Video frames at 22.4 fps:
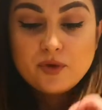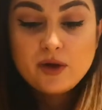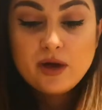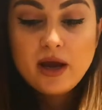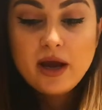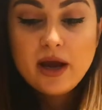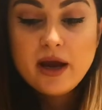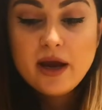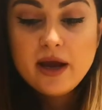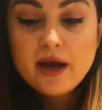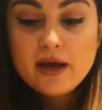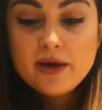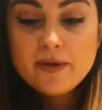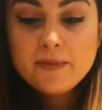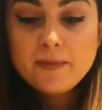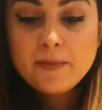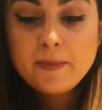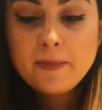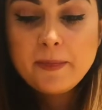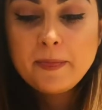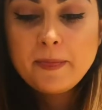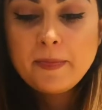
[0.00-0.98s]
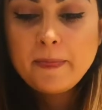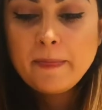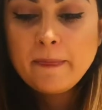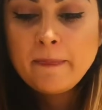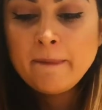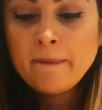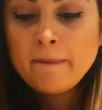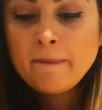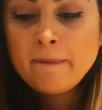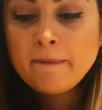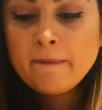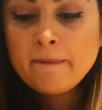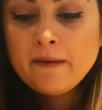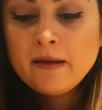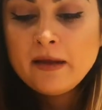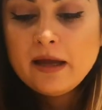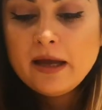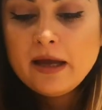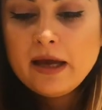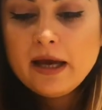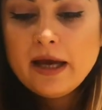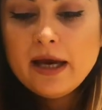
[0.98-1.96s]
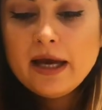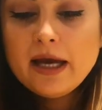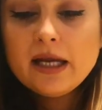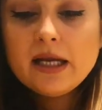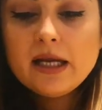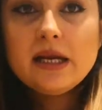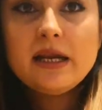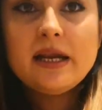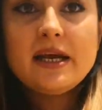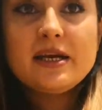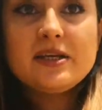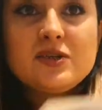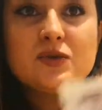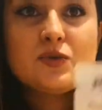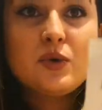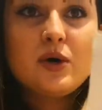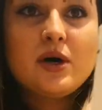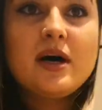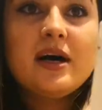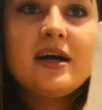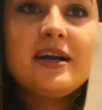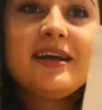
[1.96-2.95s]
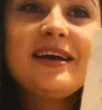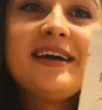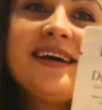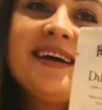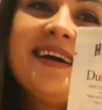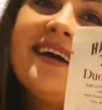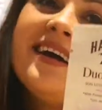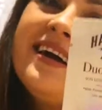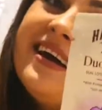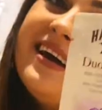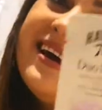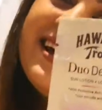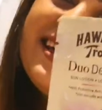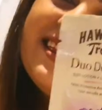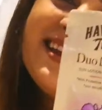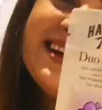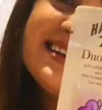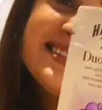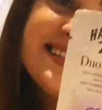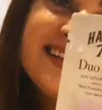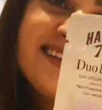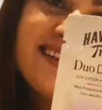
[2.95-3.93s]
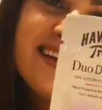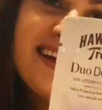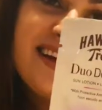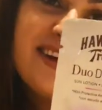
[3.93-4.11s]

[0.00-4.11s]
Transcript: Okay. And the next one, that's the